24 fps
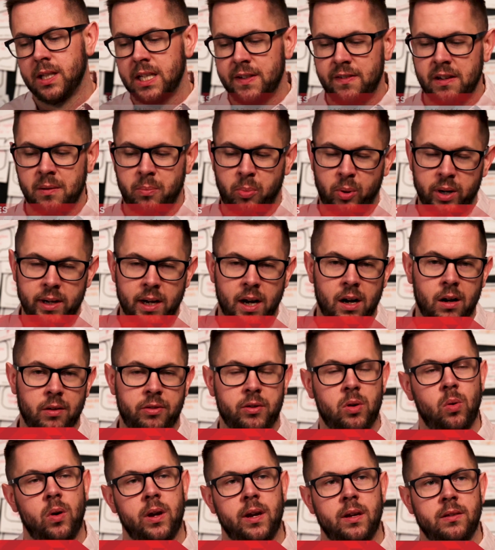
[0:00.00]
leaving pre-health,
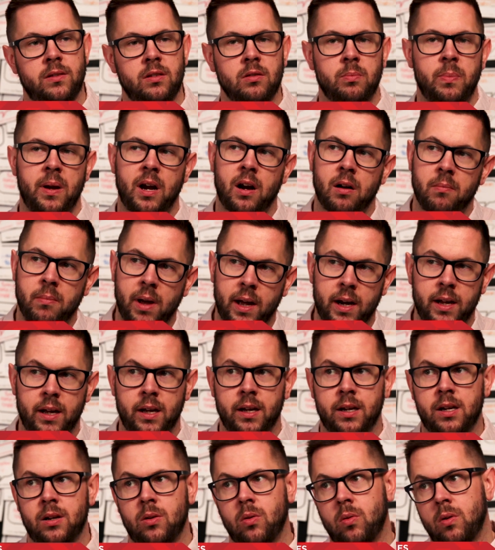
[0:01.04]
going into
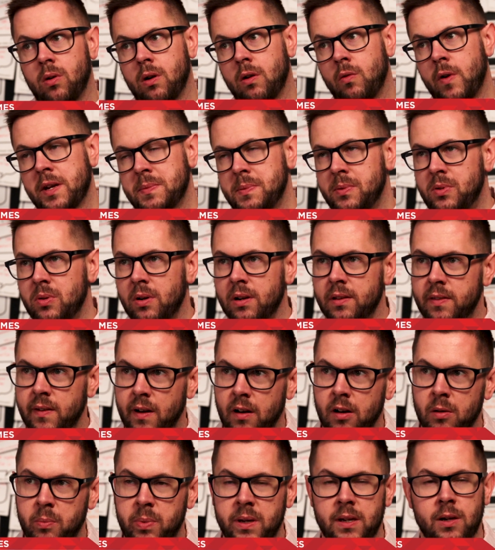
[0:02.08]
paramedic or respiratory
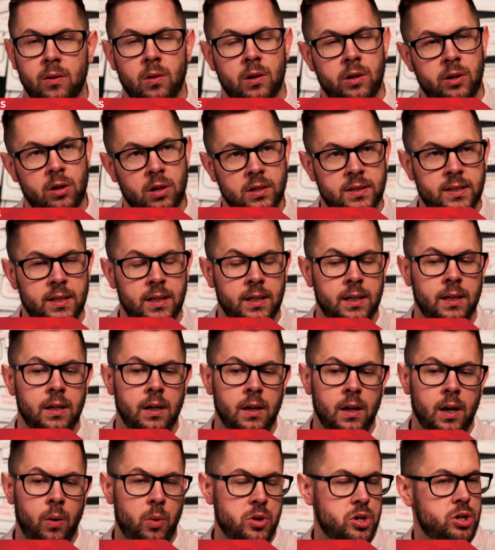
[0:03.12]
therapy or nursing,
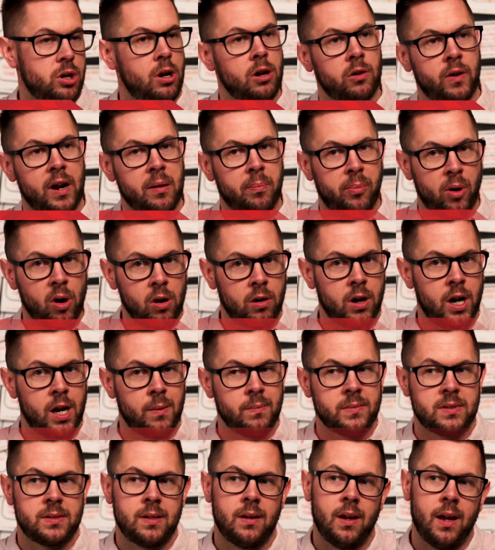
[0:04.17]
which are all great
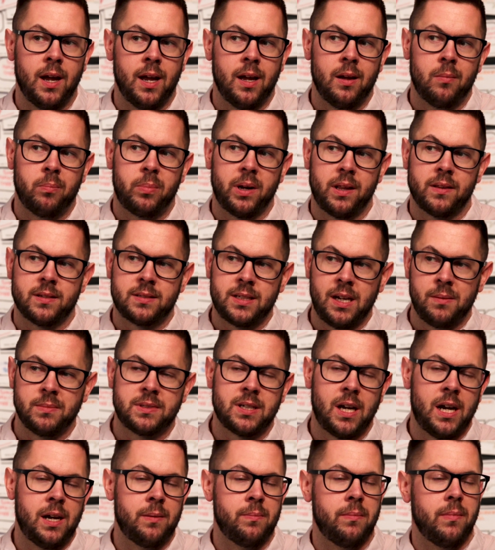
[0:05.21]
programs. But at the same
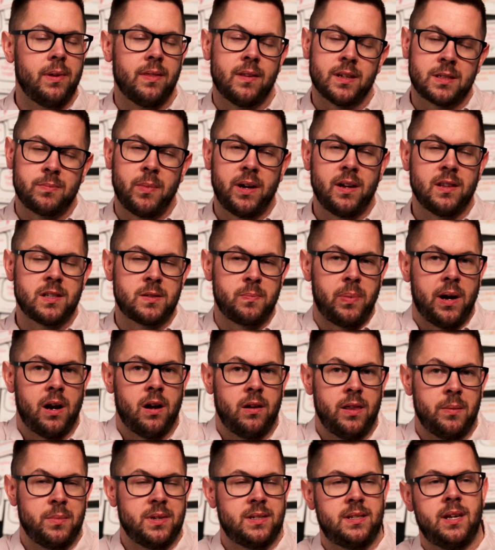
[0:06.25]
time, this might
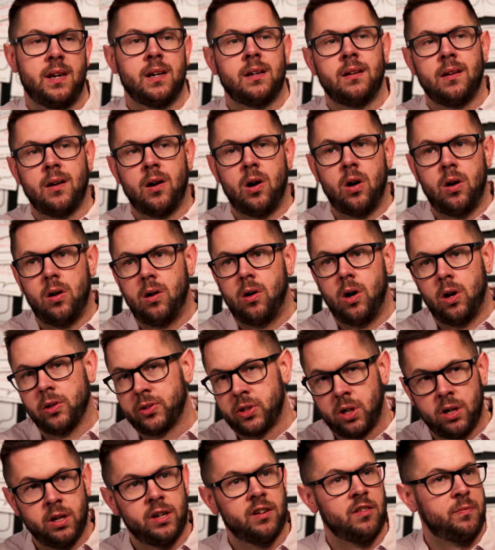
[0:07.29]
inspire them to take
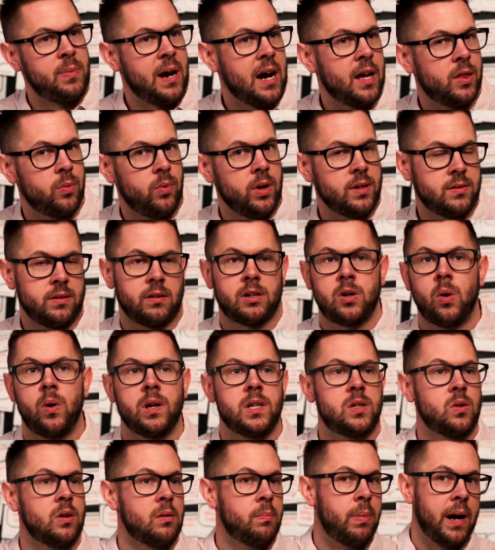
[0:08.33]
alternative pathways like
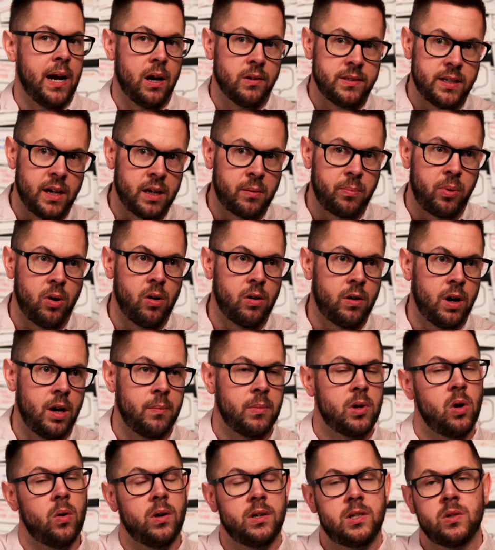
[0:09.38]
going to a biotech
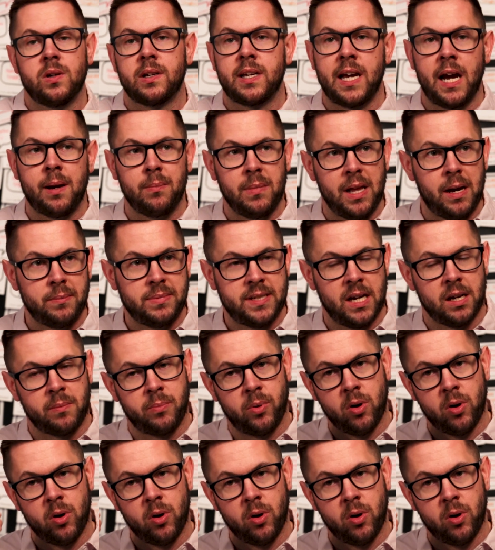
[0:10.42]
program, going to a chem lab tech